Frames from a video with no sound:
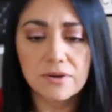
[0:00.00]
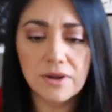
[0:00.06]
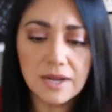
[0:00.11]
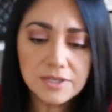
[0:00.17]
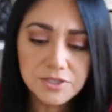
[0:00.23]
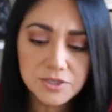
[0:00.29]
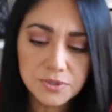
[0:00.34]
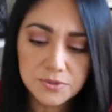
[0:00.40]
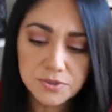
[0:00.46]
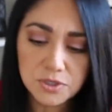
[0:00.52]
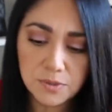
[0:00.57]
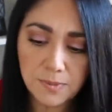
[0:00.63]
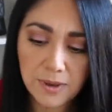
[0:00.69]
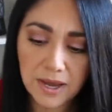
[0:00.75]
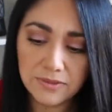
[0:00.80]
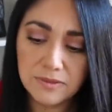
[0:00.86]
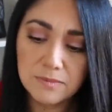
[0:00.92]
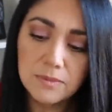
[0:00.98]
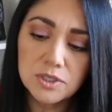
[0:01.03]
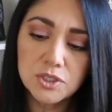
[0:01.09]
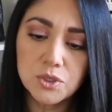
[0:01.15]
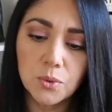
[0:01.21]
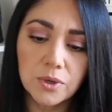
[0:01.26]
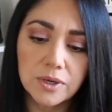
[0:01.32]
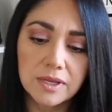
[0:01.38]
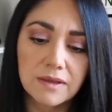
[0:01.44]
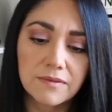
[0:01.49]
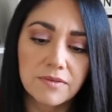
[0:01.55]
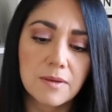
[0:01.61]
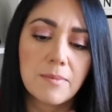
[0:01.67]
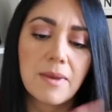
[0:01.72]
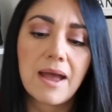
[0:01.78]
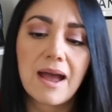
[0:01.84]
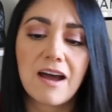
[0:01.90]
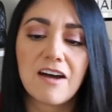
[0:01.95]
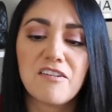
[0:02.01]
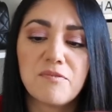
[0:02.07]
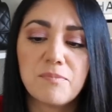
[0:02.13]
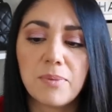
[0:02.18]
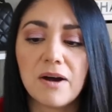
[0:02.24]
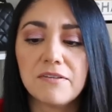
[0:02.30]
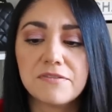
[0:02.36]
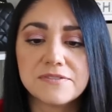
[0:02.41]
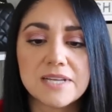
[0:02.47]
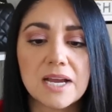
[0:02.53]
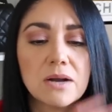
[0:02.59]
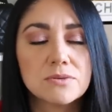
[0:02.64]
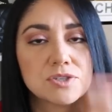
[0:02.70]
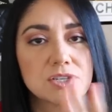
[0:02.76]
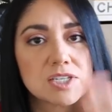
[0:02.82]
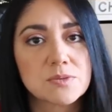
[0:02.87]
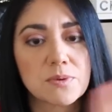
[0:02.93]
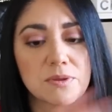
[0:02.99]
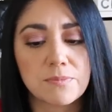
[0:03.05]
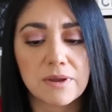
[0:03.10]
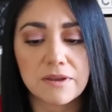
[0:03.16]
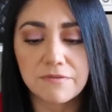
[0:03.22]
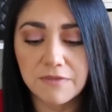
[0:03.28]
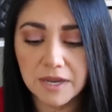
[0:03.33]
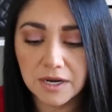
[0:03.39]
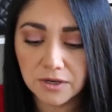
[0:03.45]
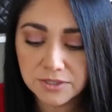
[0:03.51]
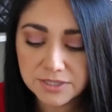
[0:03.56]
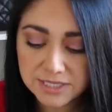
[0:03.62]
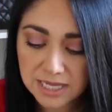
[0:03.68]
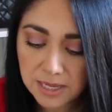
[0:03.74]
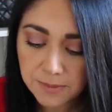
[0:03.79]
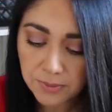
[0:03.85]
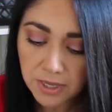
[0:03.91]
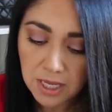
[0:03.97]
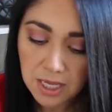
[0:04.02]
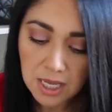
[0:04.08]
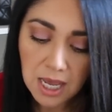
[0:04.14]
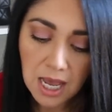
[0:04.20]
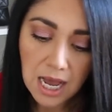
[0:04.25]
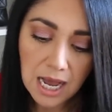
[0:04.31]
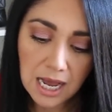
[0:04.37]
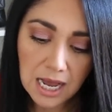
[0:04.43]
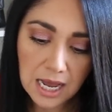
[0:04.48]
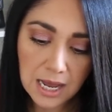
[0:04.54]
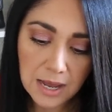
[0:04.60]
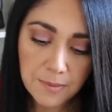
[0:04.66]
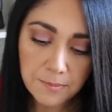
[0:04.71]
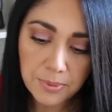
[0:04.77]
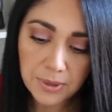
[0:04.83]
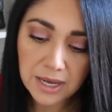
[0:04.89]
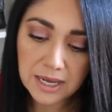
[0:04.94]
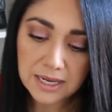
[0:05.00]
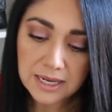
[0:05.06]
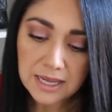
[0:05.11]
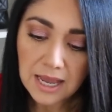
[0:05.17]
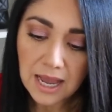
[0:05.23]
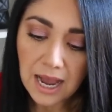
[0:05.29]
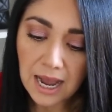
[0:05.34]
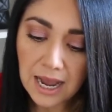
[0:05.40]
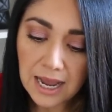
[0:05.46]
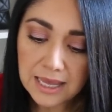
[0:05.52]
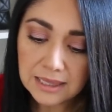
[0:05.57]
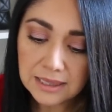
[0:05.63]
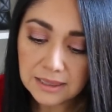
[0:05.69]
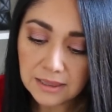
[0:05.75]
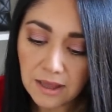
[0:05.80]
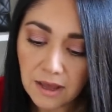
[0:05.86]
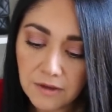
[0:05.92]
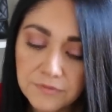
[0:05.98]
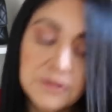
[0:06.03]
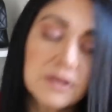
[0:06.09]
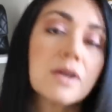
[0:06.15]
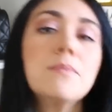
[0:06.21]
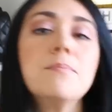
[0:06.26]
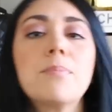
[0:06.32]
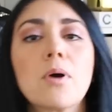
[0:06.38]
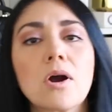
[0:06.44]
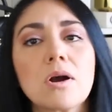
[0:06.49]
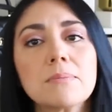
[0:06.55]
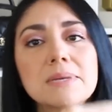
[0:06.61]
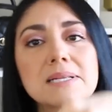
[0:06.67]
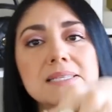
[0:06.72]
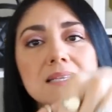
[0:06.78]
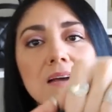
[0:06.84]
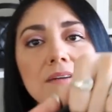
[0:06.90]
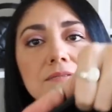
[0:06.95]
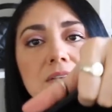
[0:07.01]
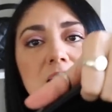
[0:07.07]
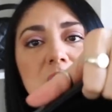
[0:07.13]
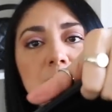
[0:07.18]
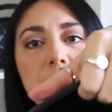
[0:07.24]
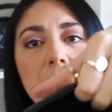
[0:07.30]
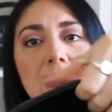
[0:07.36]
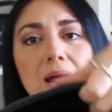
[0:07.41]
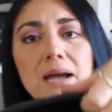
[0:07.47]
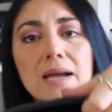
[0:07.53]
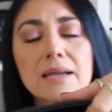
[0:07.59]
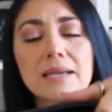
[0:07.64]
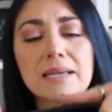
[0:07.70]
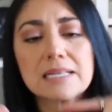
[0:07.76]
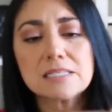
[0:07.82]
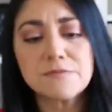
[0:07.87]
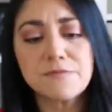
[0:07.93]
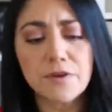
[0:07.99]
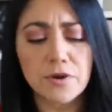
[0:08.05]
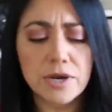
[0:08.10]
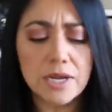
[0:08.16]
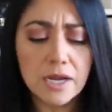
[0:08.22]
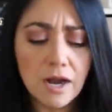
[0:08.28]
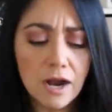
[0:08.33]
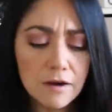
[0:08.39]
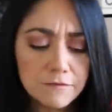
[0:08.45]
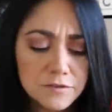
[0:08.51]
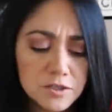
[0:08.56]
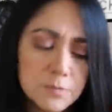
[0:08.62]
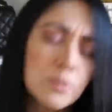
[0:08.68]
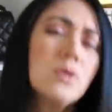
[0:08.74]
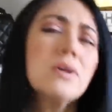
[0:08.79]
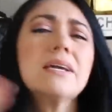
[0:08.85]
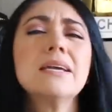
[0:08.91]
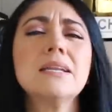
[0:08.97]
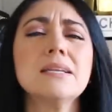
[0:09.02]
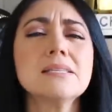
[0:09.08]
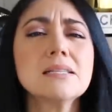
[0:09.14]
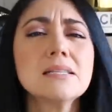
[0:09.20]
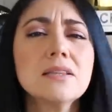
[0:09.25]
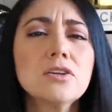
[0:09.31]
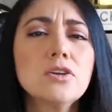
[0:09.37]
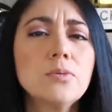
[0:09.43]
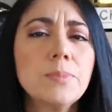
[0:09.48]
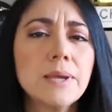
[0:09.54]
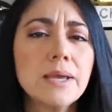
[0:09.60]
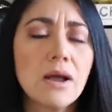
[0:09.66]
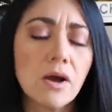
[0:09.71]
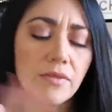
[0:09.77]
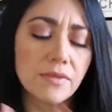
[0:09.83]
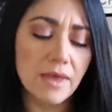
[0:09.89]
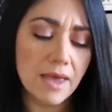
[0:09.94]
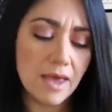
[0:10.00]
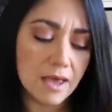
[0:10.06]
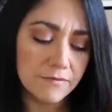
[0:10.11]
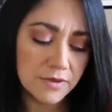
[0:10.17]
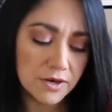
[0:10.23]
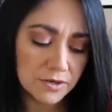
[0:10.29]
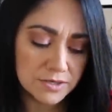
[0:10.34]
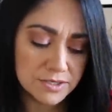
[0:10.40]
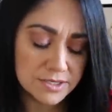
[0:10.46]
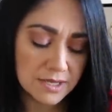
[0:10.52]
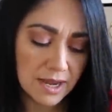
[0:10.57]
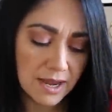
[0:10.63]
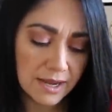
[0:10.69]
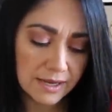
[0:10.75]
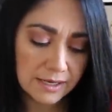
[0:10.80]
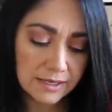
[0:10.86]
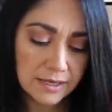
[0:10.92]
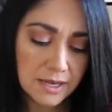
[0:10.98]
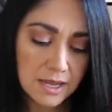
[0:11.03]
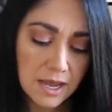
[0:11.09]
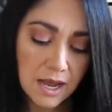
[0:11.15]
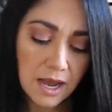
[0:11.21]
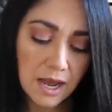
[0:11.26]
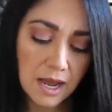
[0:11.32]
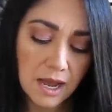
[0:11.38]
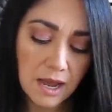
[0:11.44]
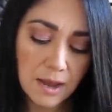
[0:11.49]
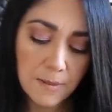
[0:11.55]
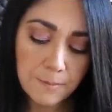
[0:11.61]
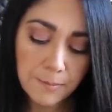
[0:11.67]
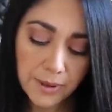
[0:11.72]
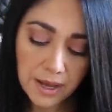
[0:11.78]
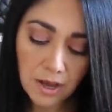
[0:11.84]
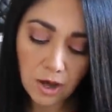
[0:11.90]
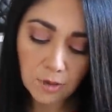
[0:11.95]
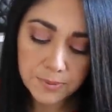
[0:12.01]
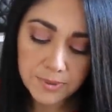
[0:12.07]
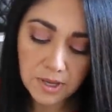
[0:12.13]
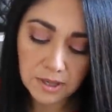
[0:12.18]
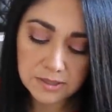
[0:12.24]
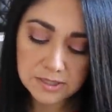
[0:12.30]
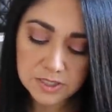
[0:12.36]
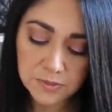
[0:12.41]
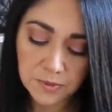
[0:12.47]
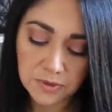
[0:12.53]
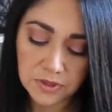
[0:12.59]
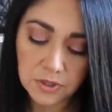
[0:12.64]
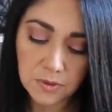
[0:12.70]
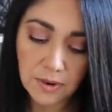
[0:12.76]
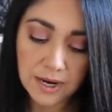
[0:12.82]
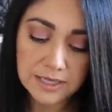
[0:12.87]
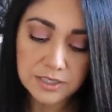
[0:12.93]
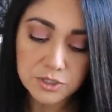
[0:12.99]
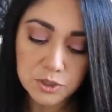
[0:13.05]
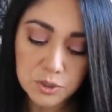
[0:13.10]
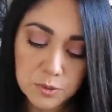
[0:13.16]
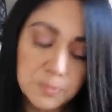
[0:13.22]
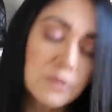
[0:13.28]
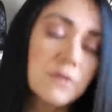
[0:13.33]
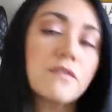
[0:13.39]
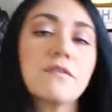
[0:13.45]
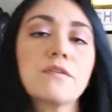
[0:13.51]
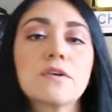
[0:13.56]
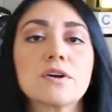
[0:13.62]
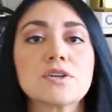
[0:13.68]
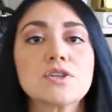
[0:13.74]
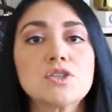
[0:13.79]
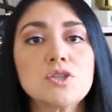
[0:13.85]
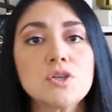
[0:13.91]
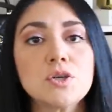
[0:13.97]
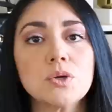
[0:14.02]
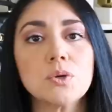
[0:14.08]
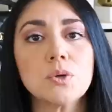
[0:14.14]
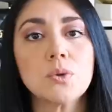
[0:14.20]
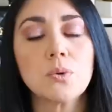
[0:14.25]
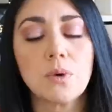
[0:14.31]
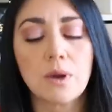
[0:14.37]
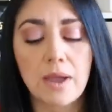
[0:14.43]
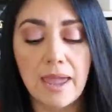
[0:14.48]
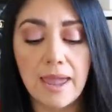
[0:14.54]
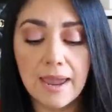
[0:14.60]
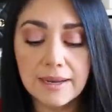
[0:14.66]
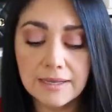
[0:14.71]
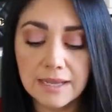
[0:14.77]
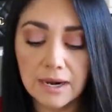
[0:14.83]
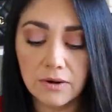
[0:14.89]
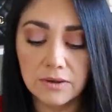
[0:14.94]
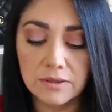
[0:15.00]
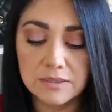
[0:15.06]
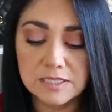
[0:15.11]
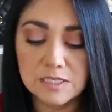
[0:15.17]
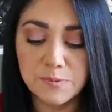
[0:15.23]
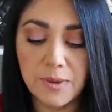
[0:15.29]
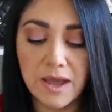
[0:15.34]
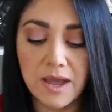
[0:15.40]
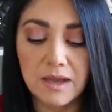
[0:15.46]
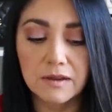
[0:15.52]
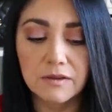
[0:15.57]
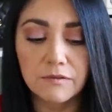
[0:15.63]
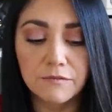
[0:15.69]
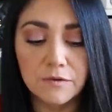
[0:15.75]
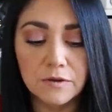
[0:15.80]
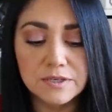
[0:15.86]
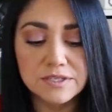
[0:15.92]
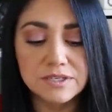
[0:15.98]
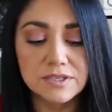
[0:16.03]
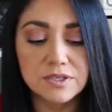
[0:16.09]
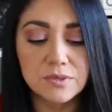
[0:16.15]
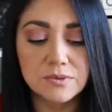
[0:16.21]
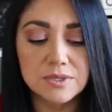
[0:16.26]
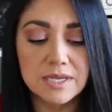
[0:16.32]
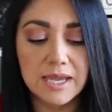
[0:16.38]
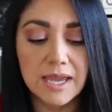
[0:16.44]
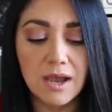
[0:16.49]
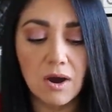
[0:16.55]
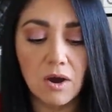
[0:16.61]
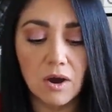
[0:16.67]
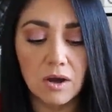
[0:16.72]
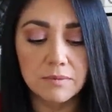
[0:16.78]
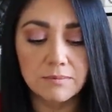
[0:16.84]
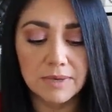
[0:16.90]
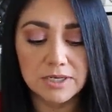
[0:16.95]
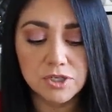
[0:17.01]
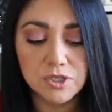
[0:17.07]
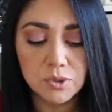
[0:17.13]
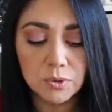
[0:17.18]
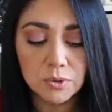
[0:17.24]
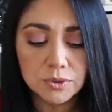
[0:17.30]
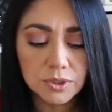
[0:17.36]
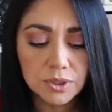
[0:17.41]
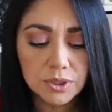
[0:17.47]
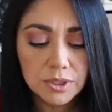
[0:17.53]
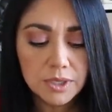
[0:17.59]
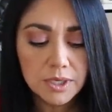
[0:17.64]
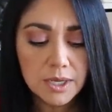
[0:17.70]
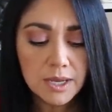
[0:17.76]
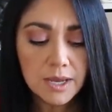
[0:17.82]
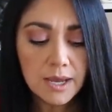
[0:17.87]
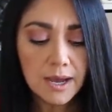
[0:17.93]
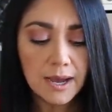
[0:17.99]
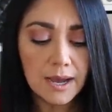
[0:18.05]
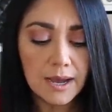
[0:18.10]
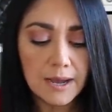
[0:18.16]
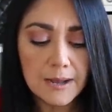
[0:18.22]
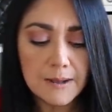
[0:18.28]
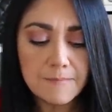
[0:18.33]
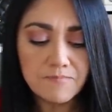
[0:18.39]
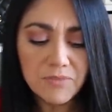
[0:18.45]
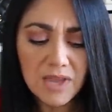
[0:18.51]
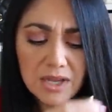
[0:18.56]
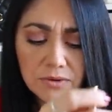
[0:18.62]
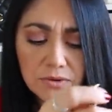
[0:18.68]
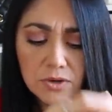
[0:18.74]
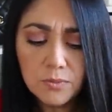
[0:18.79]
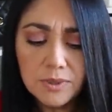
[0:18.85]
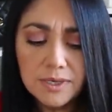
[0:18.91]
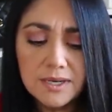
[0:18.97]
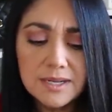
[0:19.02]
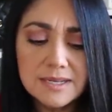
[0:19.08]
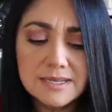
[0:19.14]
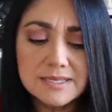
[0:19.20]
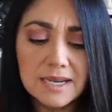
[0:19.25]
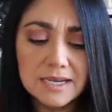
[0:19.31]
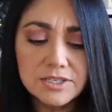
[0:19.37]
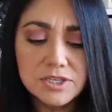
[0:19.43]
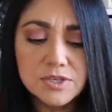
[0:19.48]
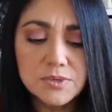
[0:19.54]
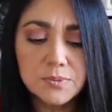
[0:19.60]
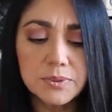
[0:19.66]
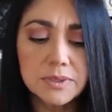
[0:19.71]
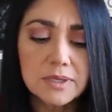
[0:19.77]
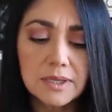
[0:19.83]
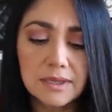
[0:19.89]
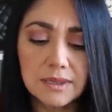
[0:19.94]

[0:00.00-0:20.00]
not too, too bad. The majority of them have buffed out just with my fingertip. Uh, but I love the compartments of this bag. It's very comfortable. It is a little bit on the heavier side, uh, but I'll be honest with you, I do prefer to hand carry this bag versus using it on my shoulder. Um, I don't know what it is. I just really